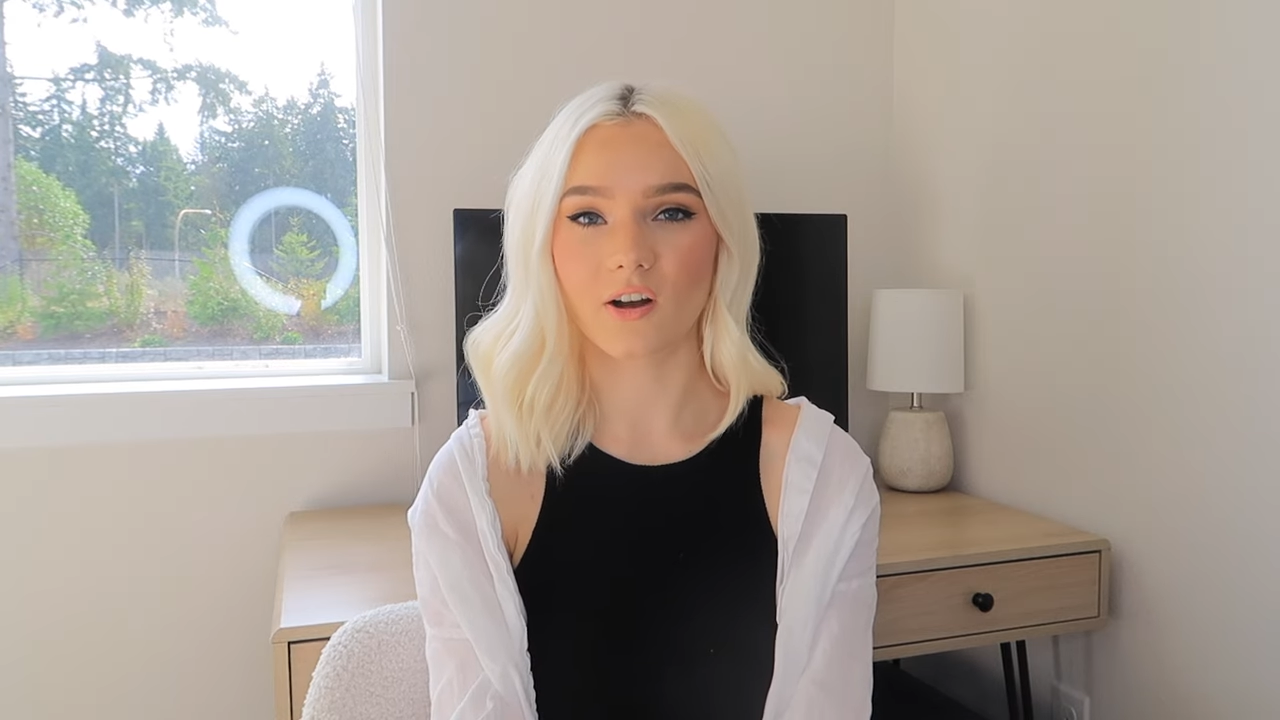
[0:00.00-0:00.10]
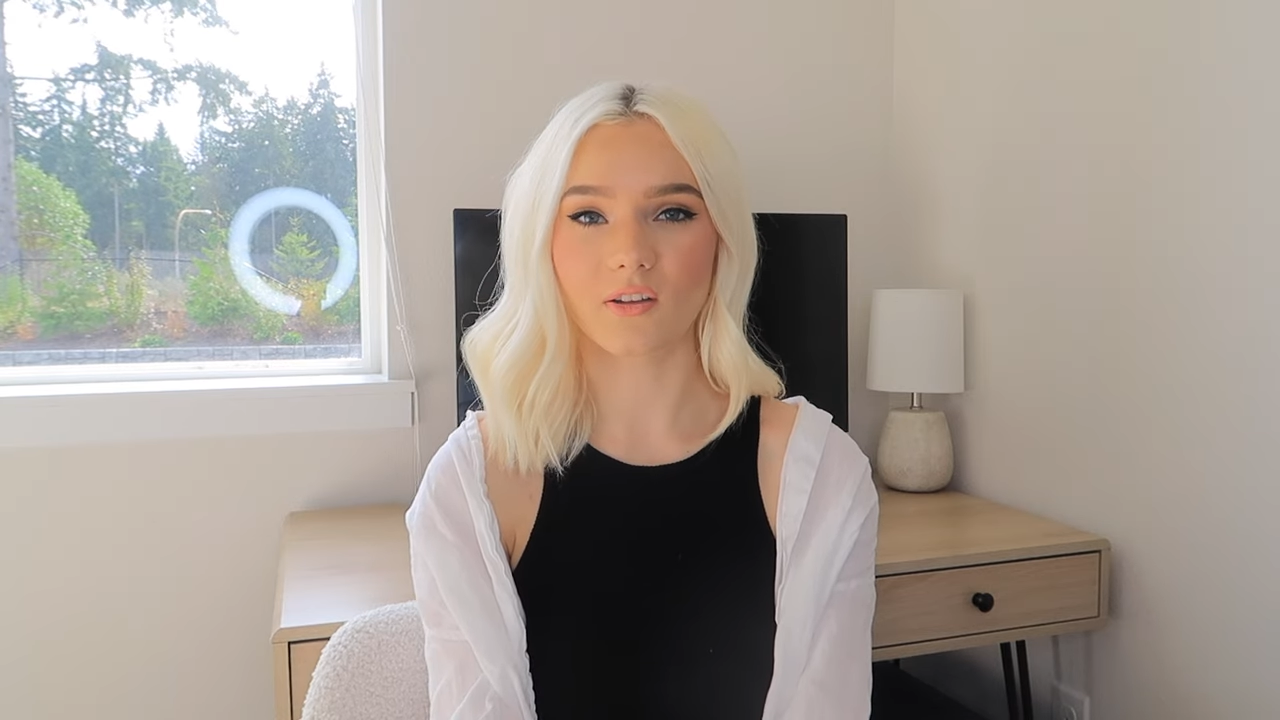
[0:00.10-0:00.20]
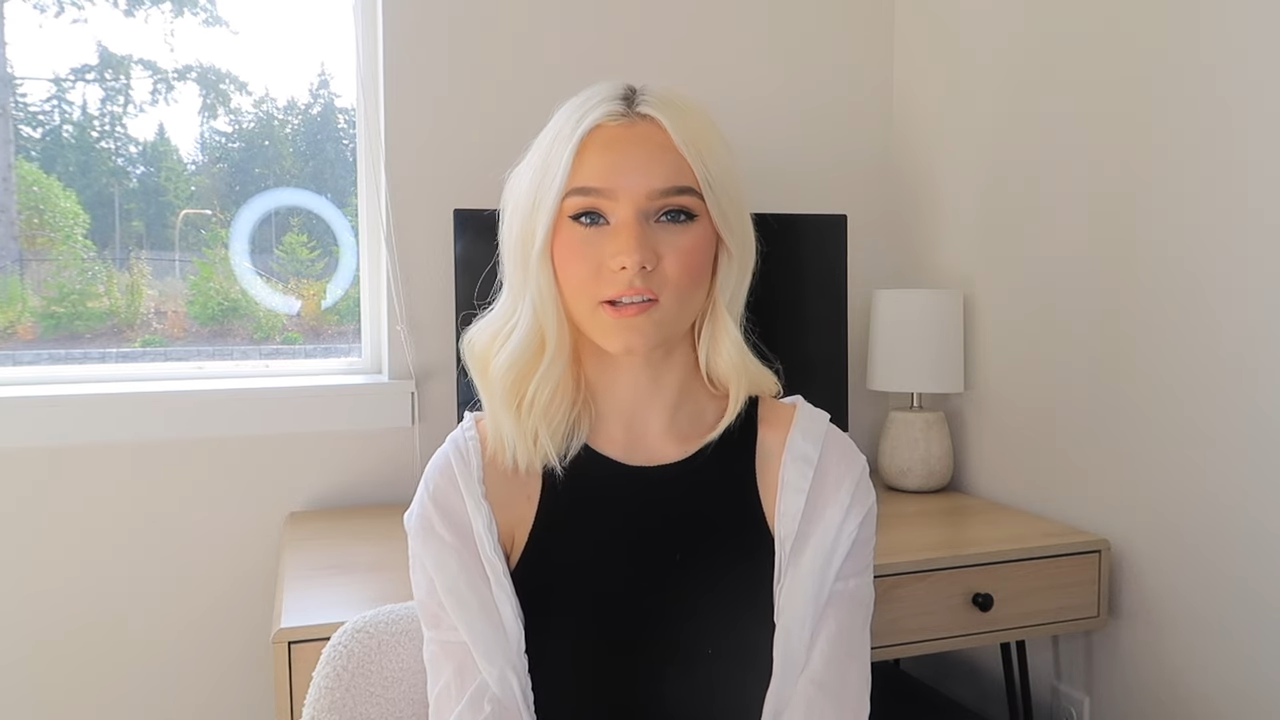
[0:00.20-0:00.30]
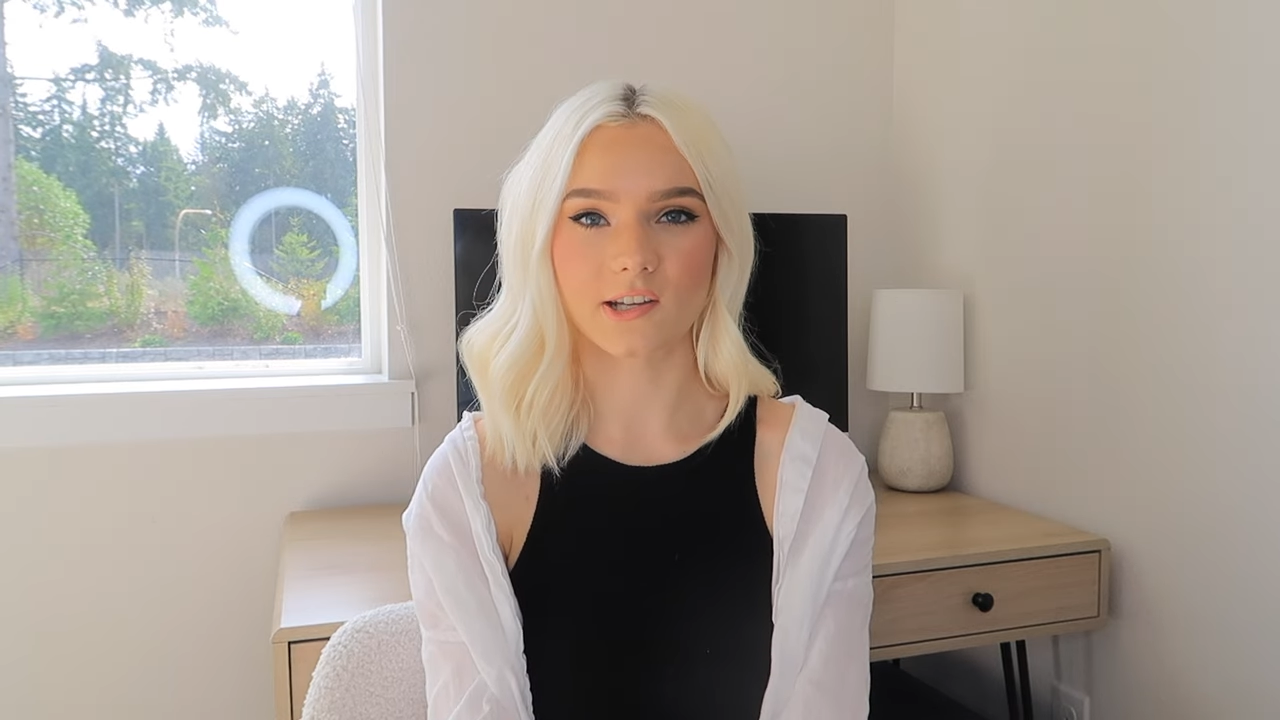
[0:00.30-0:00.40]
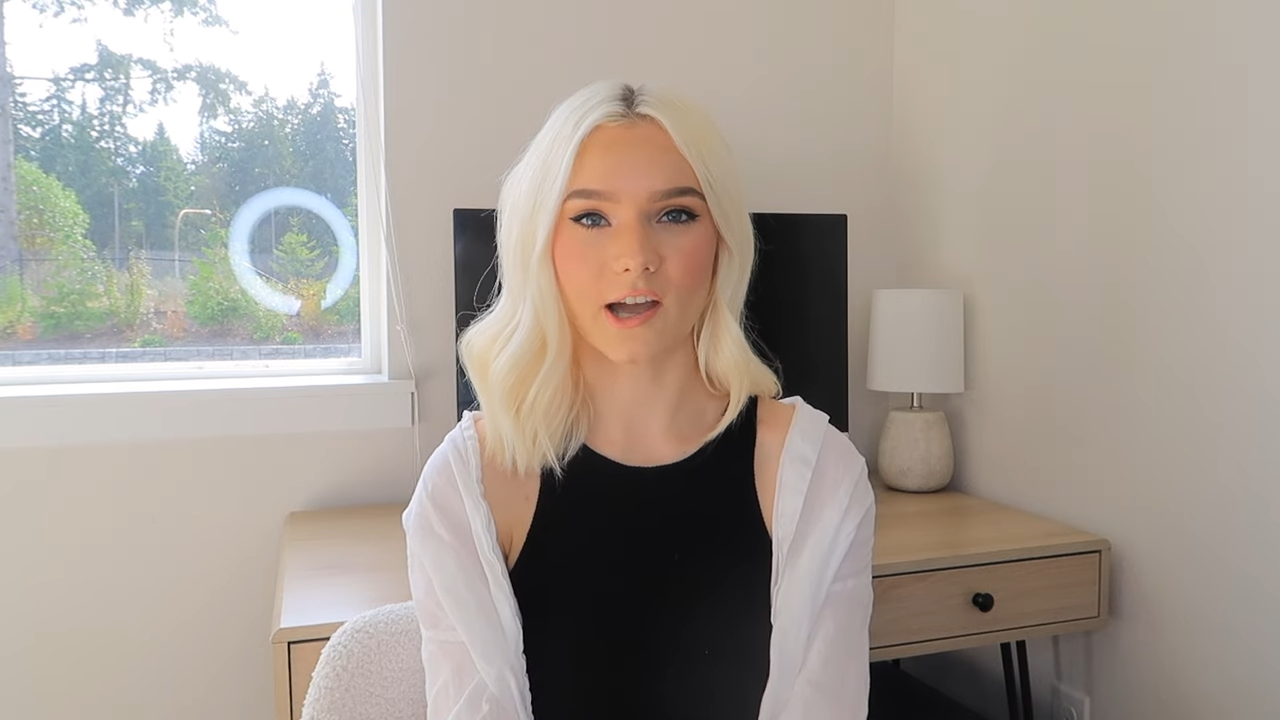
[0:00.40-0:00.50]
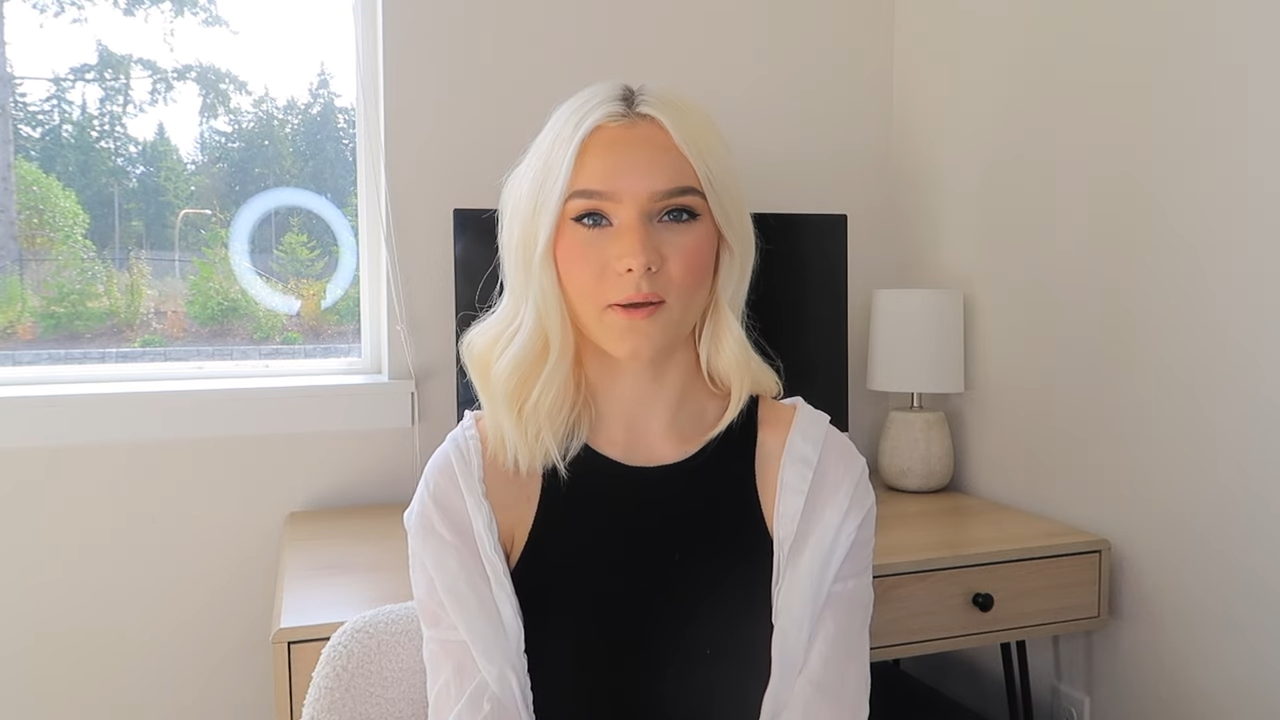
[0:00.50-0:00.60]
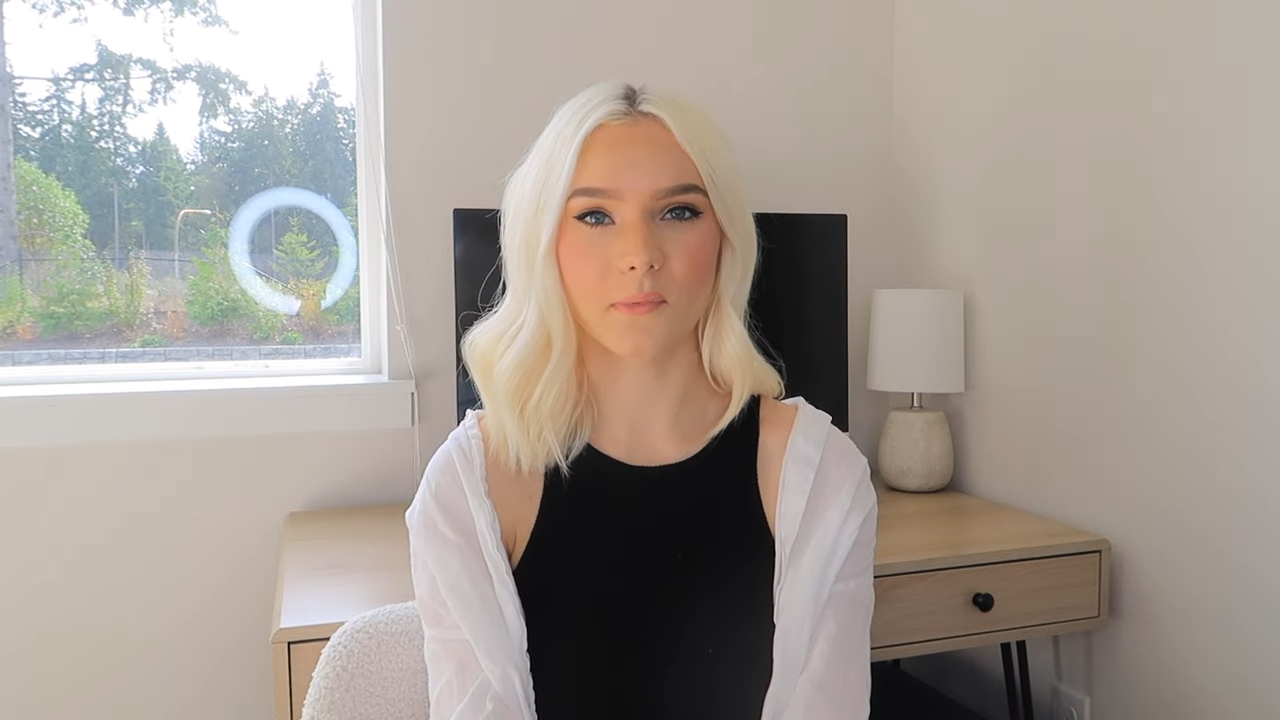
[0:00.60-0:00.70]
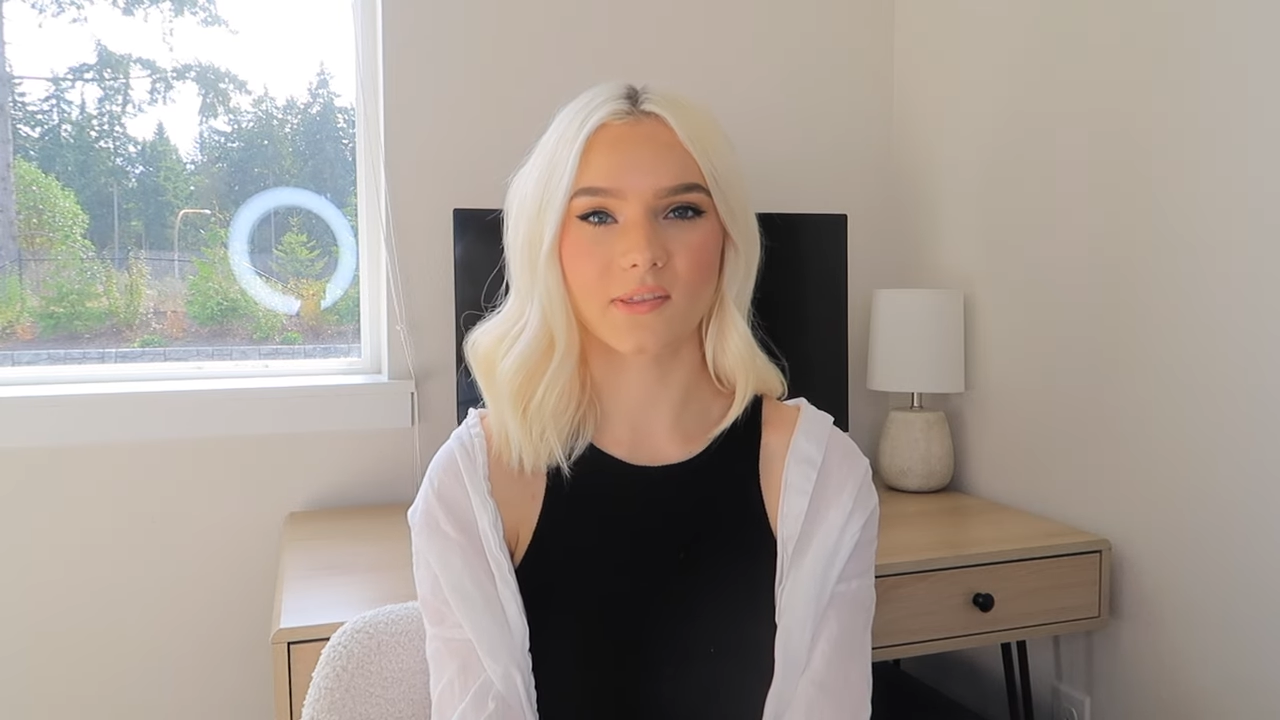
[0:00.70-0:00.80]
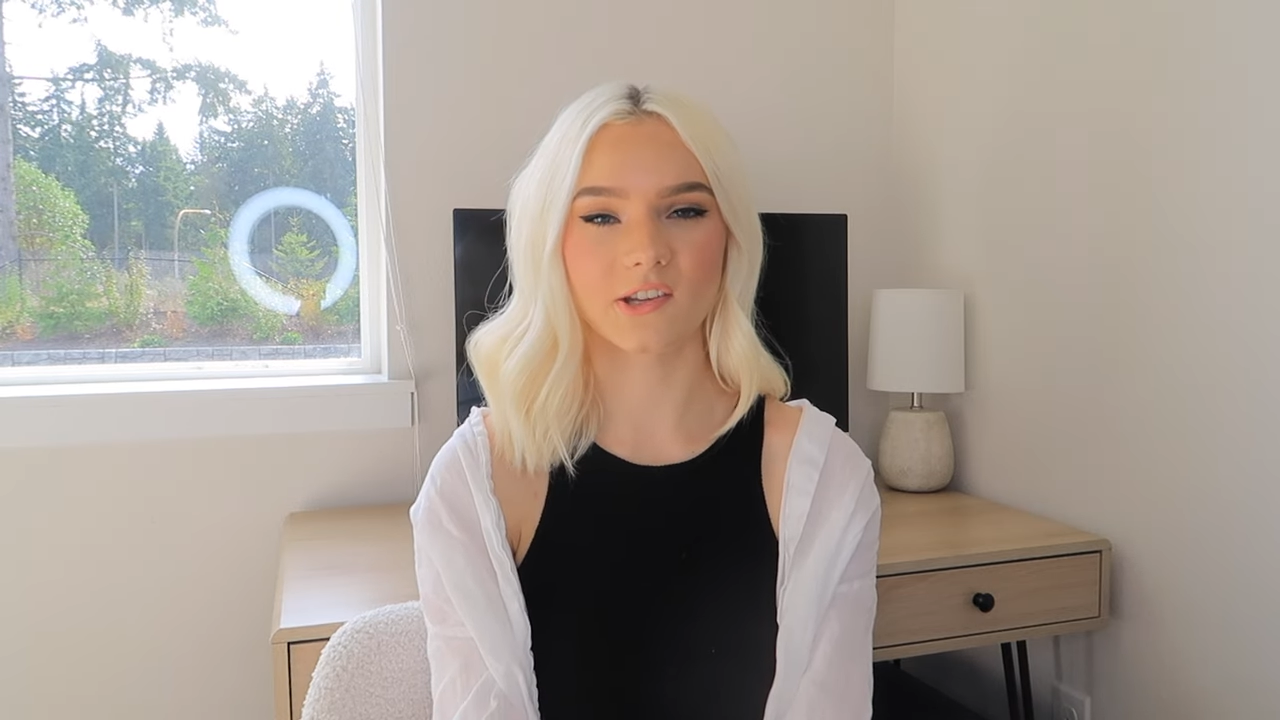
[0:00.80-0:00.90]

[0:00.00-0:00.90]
all the time,